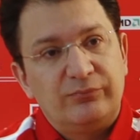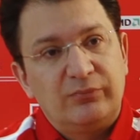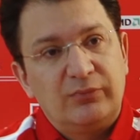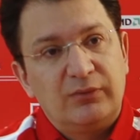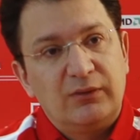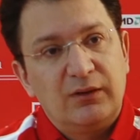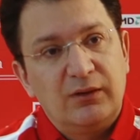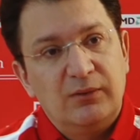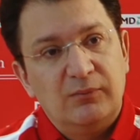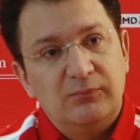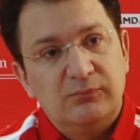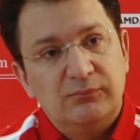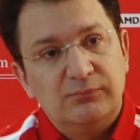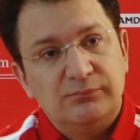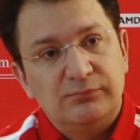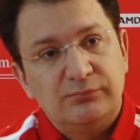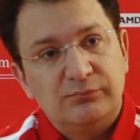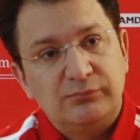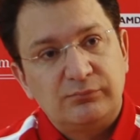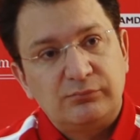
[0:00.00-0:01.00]
Did you reach
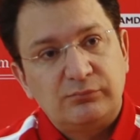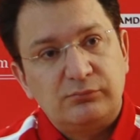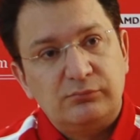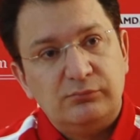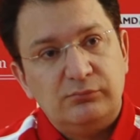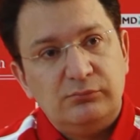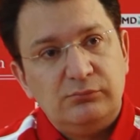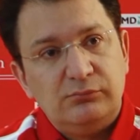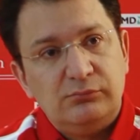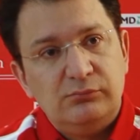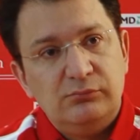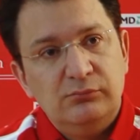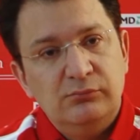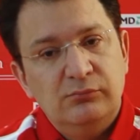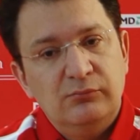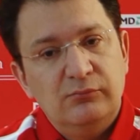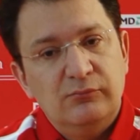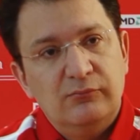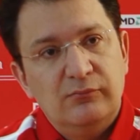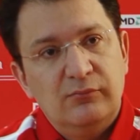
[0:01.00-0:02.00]
the target you
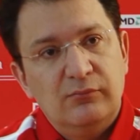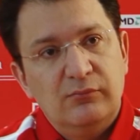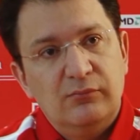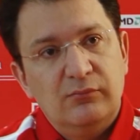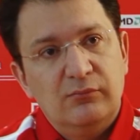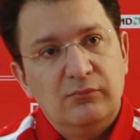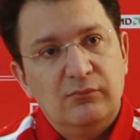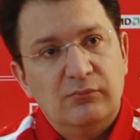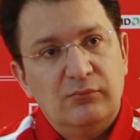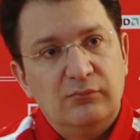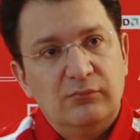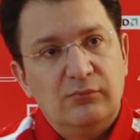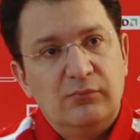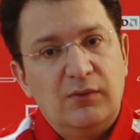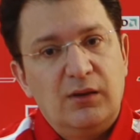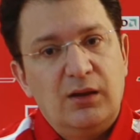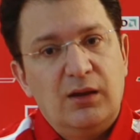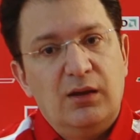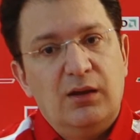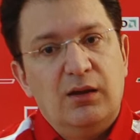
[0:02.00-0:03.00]
had fixed in
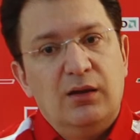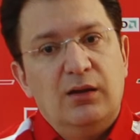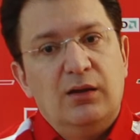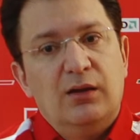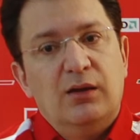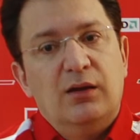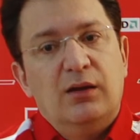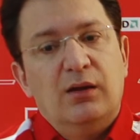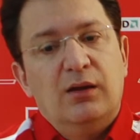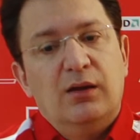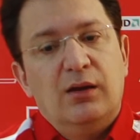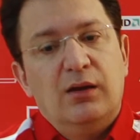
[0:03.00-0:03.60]
this project?